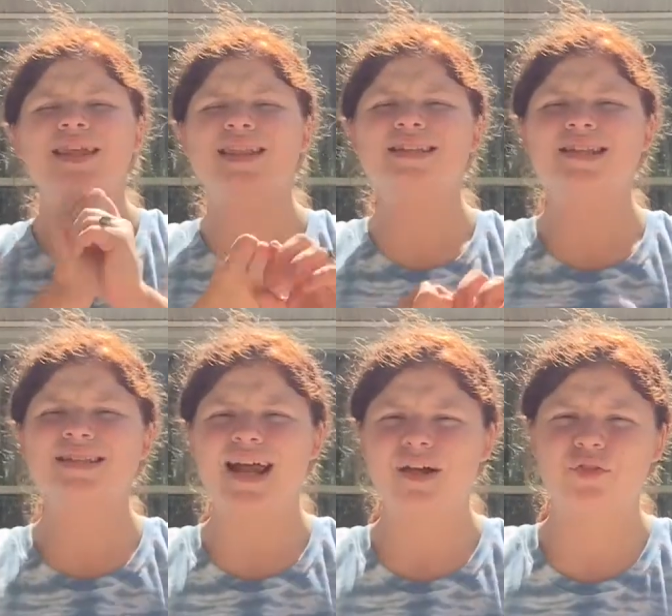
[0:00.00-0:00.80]
this
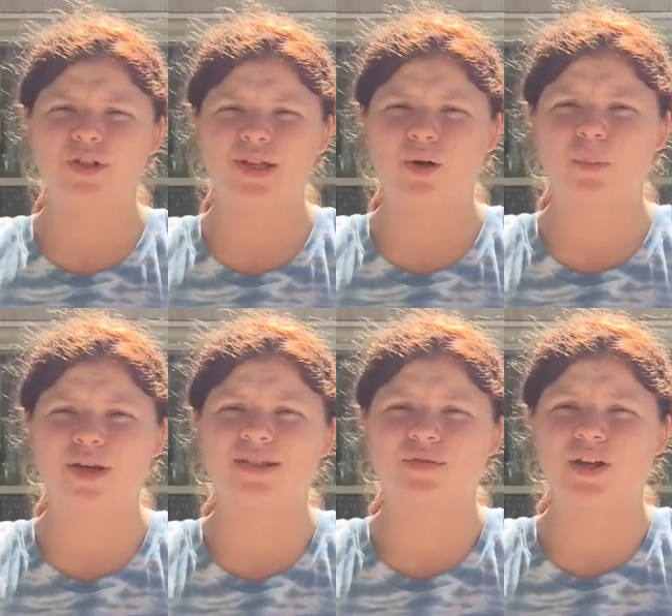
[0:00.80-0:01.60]
isn't every single
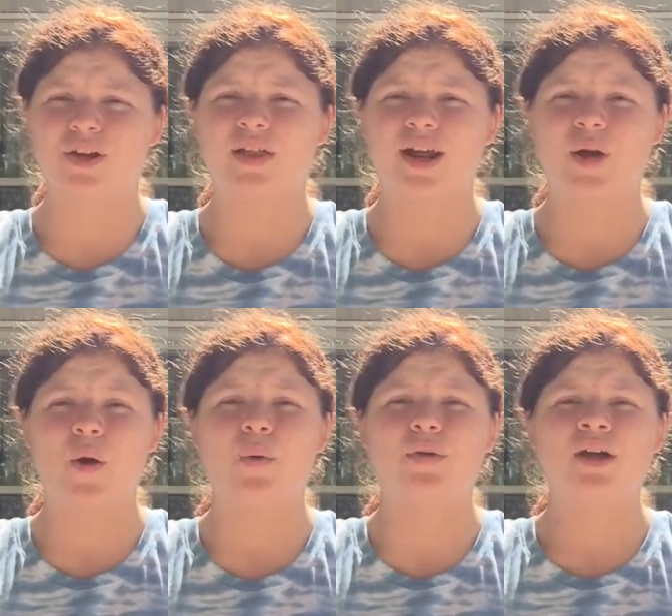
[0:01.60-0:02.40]
piece of gear that I
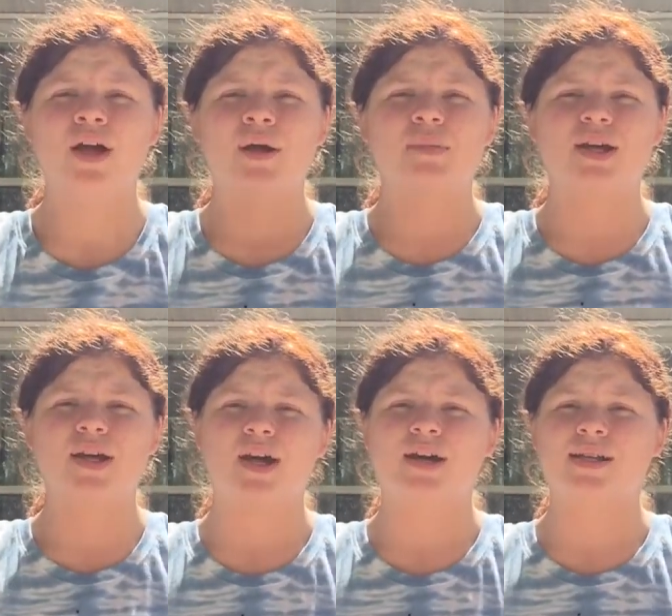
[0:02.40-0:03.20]
own
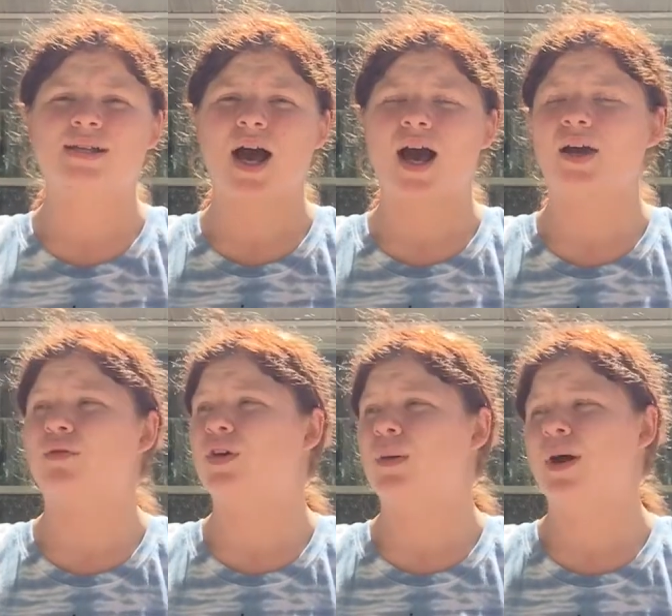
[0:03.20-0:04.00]
because I
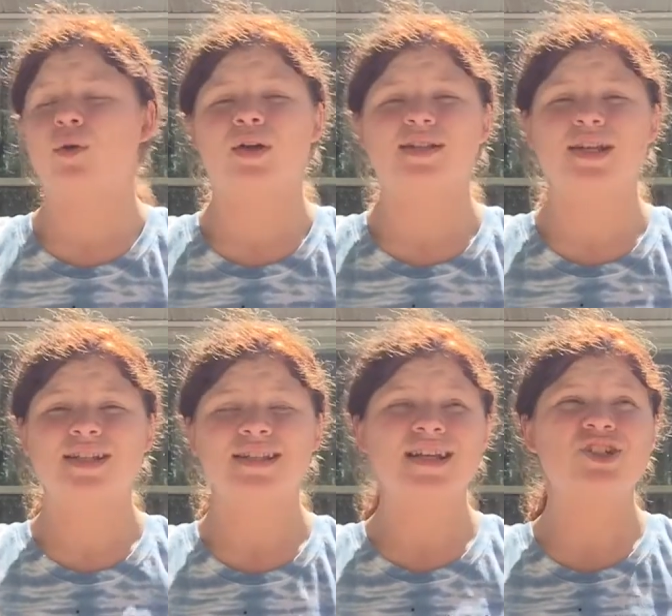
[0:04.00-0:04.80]
have really bad
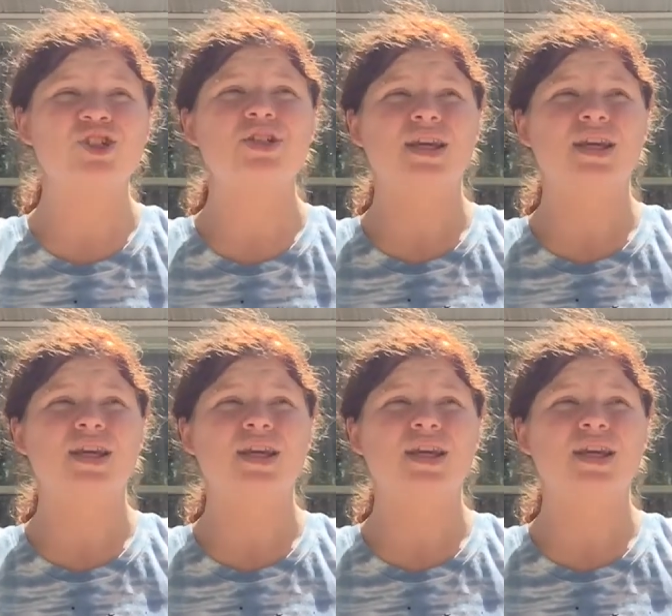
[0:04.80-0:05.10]
organization